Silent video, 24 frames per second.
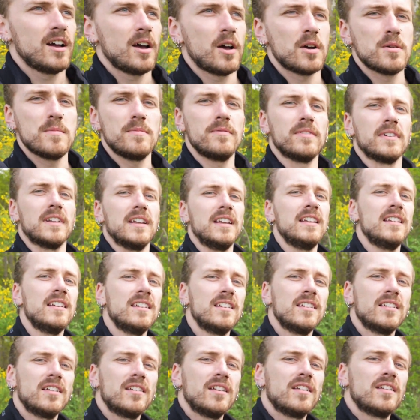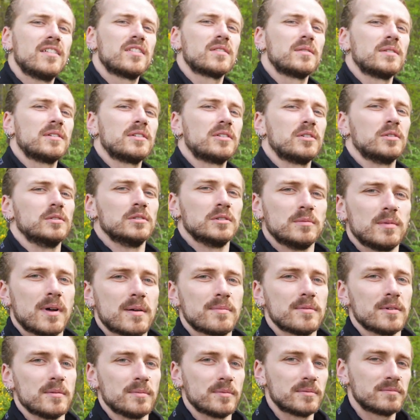hopefully something cool will
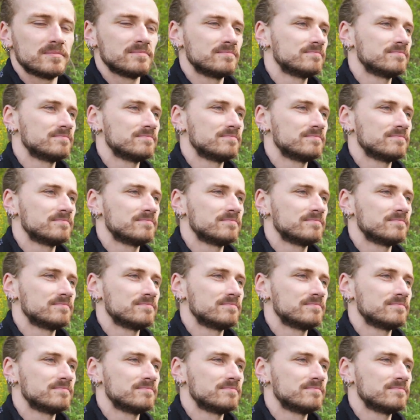pop up.